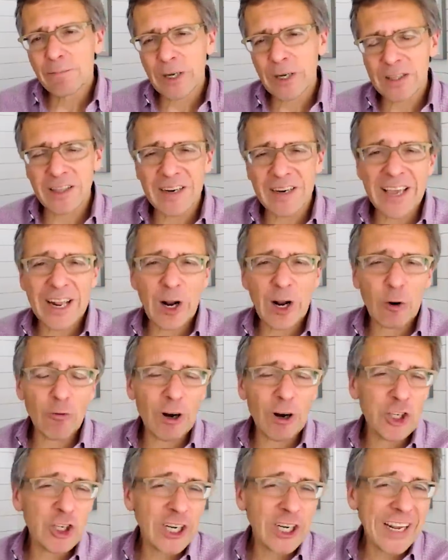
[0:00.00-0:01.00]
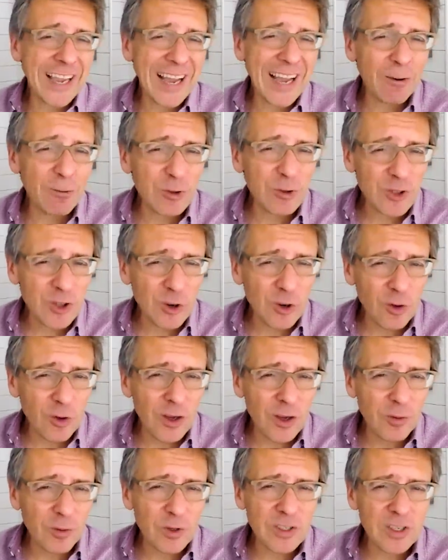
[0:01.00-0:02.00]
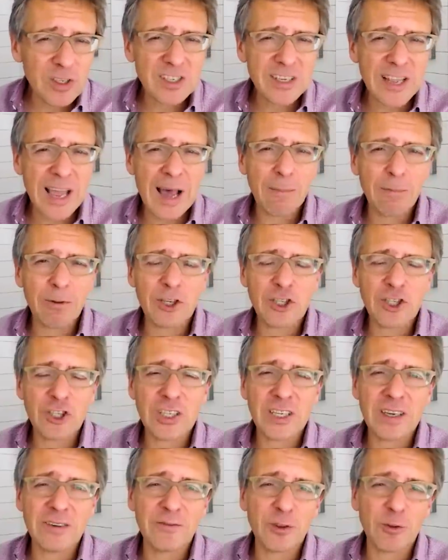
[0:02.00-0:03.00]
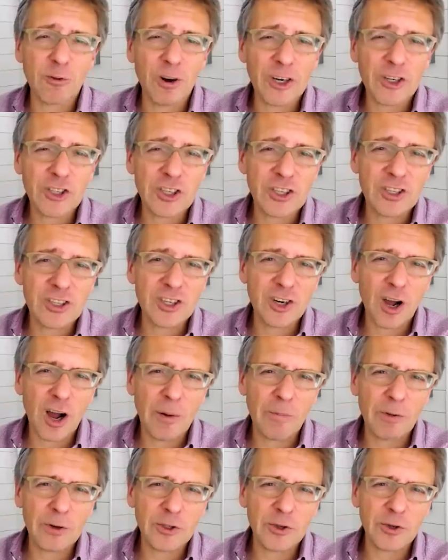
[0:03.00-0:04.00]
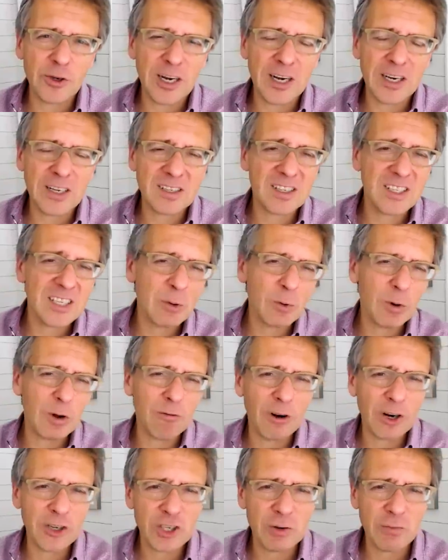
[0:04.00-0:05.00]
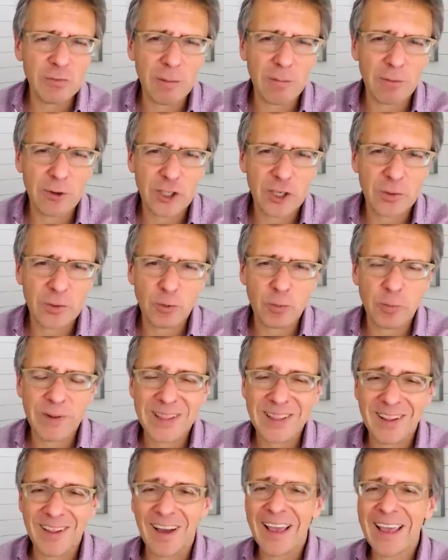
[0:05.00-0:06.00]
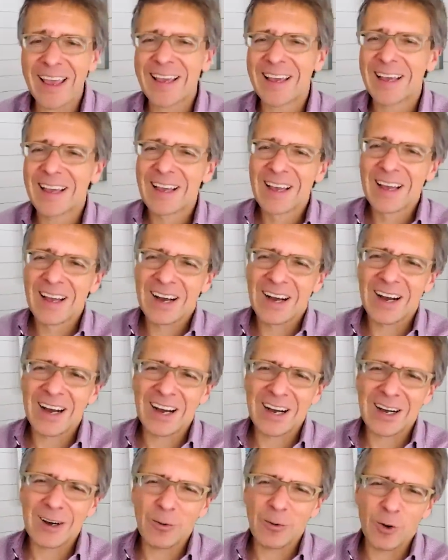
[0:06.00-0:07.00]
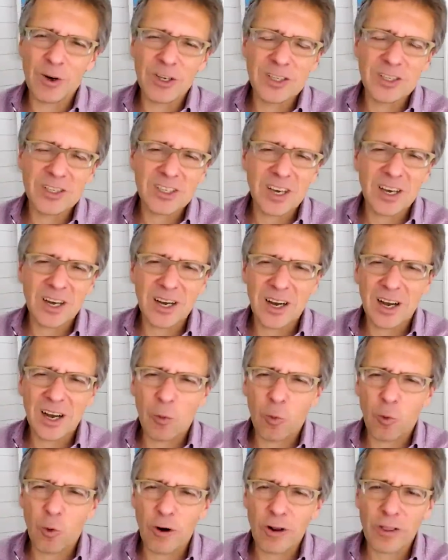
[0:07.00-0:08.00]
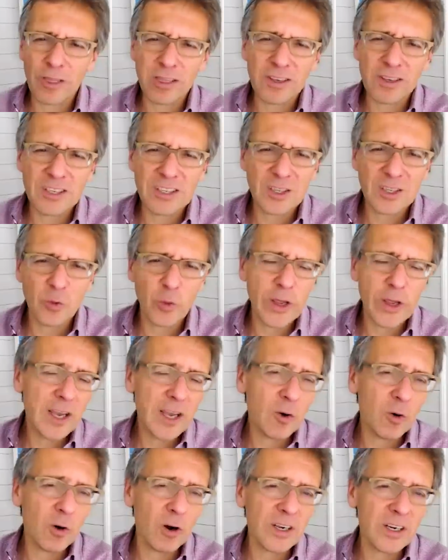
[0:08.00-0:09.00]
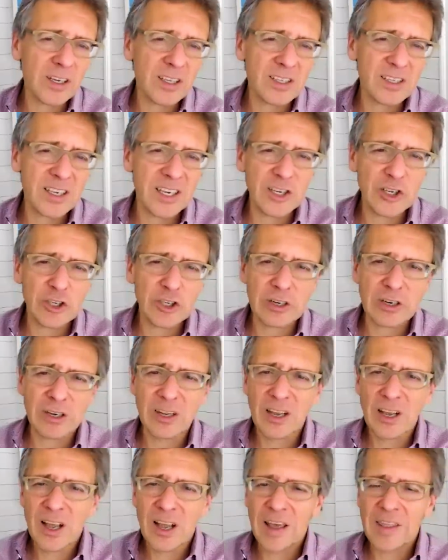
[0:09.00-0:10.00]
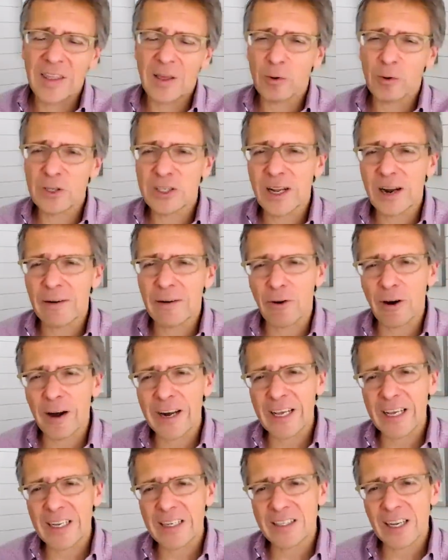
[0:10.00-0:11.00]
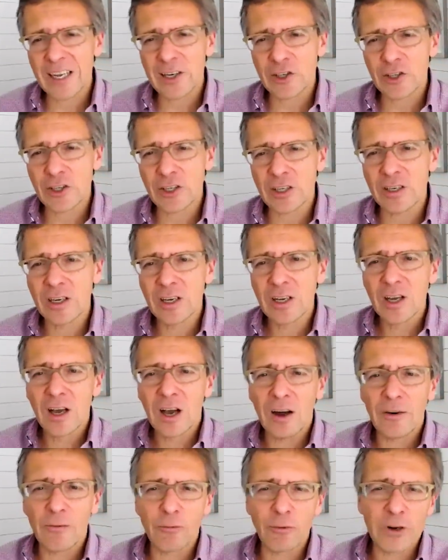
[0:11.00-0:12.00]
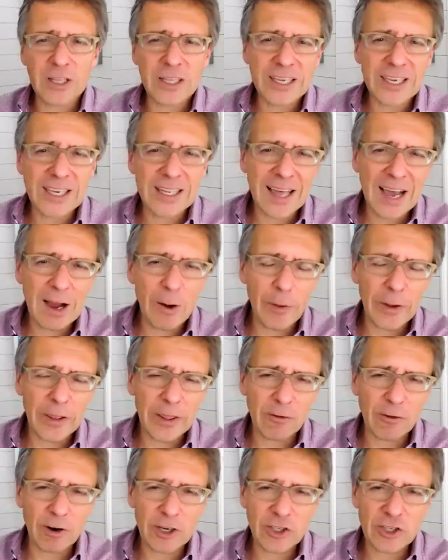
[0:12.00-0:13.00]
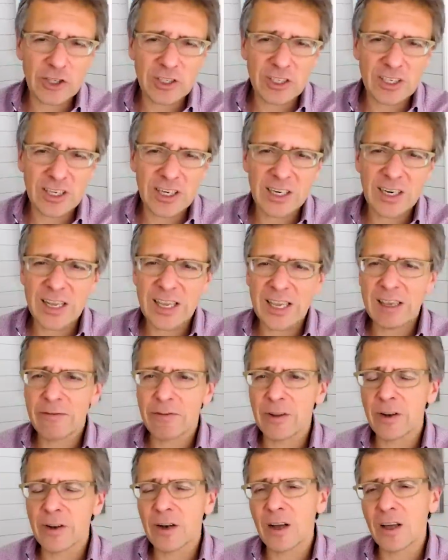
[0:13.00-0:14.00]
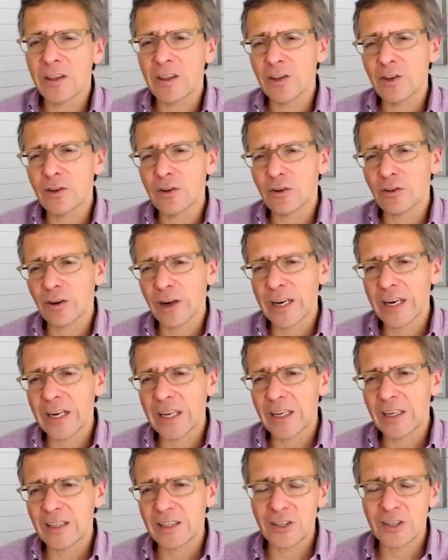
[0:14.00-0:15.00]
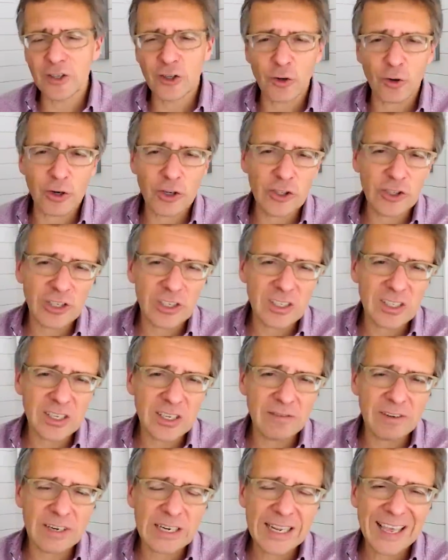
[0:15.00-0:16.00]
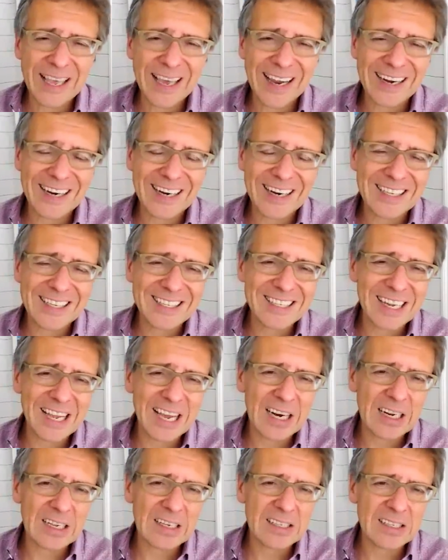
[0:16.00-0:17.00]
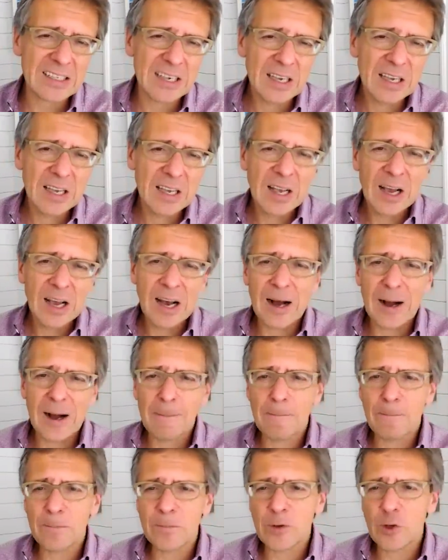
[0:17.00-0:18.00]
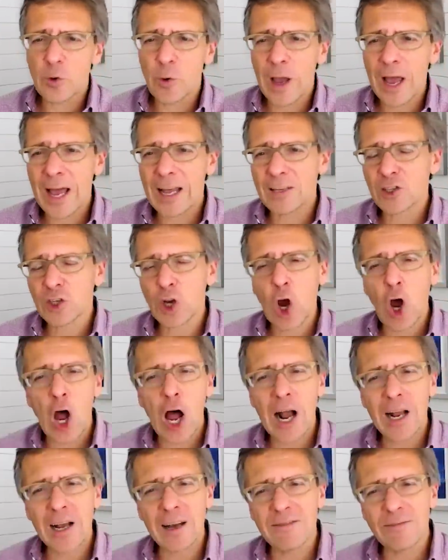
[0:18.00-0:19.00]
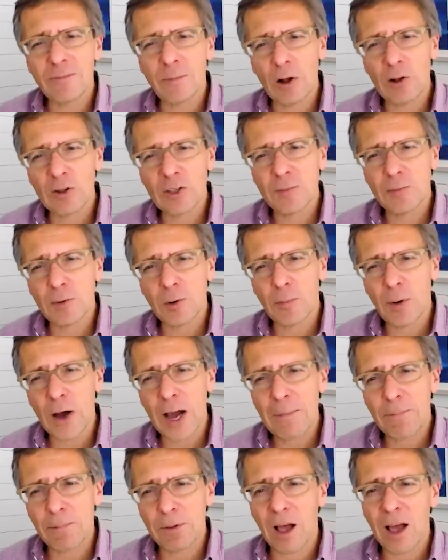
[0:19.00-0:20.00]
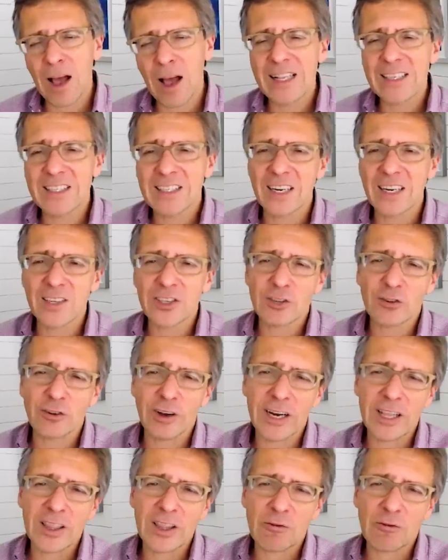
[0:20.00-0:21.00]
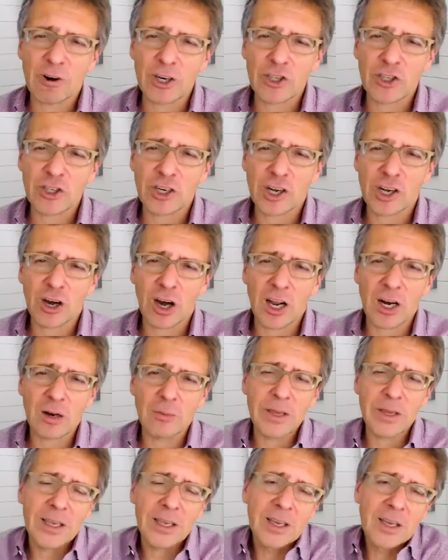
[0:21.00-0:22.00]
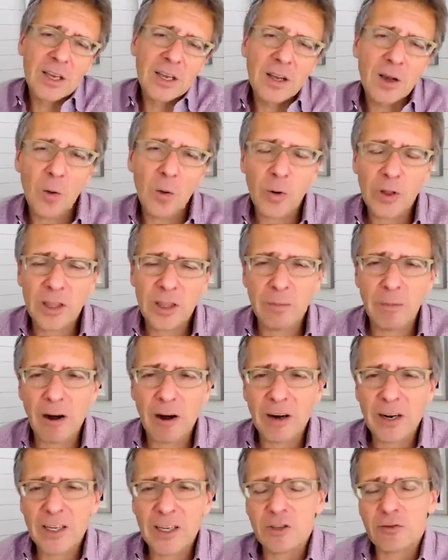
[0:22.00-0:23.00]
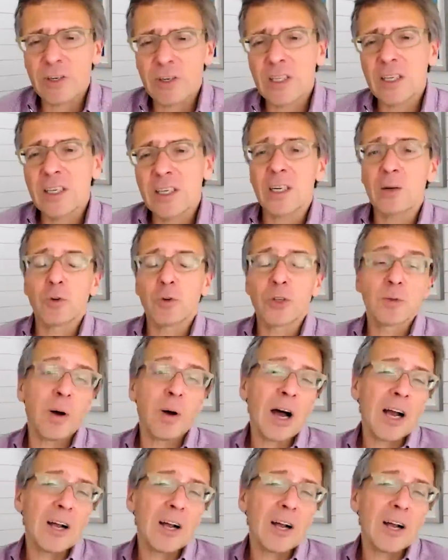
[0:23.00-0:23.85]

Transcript: But the NATO-Russia Council that was established to give the Russians an opportunity to see what Russian membership would be like was a worthless and weak organization, and there was never any intention of really allowing the Russians in, even the Ukrainians and Georgians given candidate status. You had talk of multiple pipelines and integrating the Russian economy. Well, what the Americans really did was